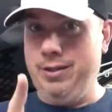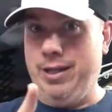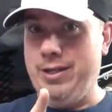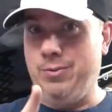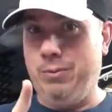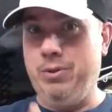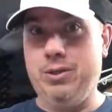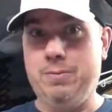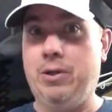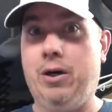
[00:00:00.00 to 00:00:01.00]
that's what
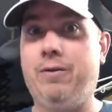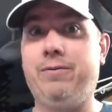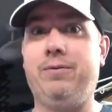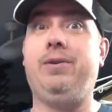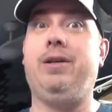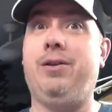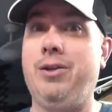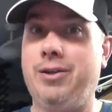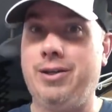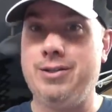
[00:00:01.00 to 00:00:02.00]
pissed me off. That's
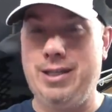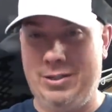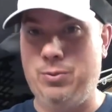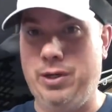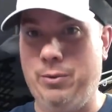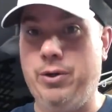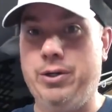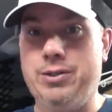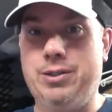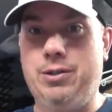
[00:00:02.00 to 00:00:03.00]
because that's the way it
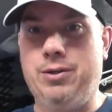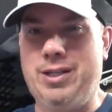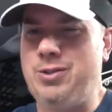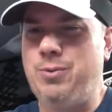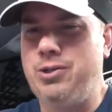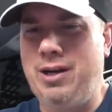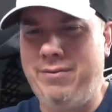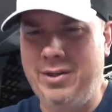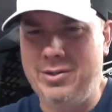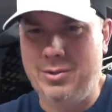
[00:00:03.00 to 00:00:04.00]
was, because that's the way
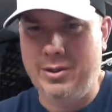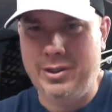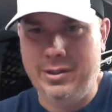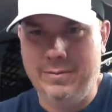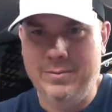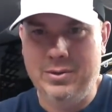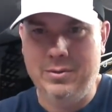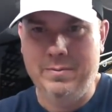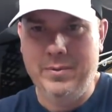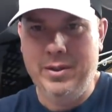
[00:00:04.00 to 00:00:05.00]
traffic is around here. So,